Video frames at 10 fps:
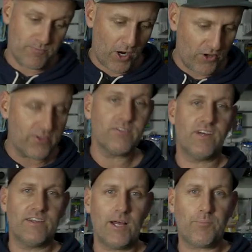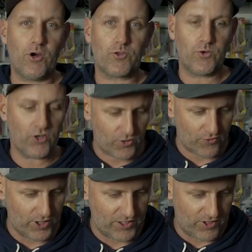them both, and they both work
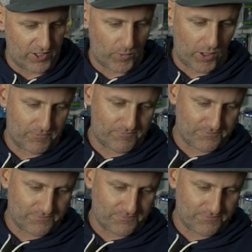really, really well.